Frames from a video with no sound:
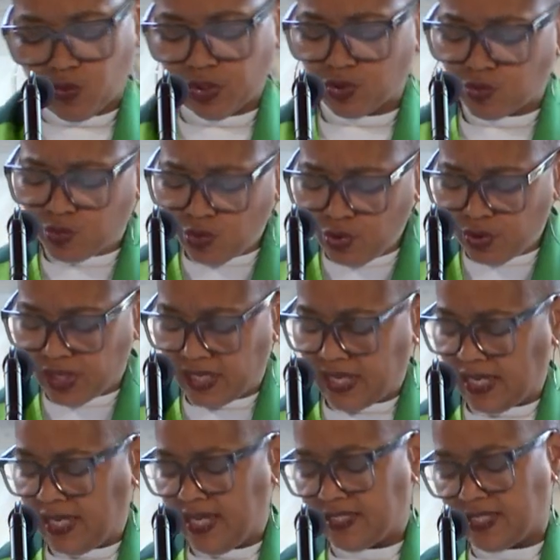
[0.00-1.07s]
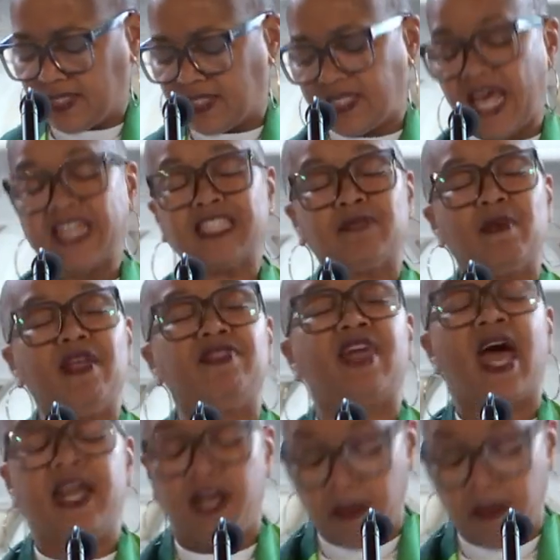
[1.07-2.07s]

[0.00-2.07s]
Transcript: was rooted in his assessment that